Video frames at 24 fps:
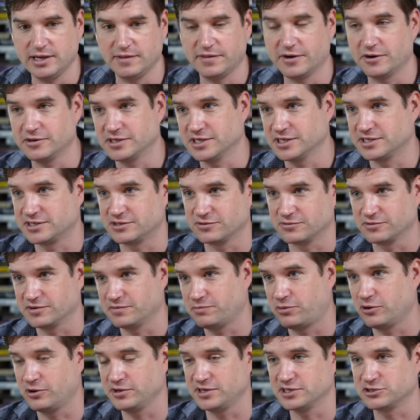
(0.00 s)
and they're just sort of
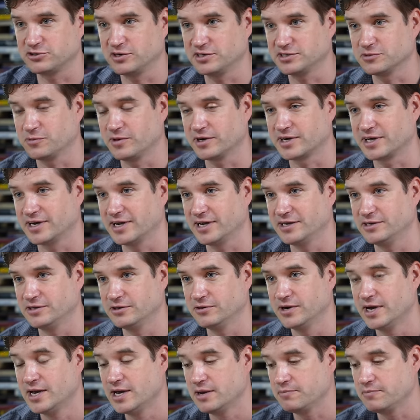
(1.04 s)
pulling the strings. What can I do?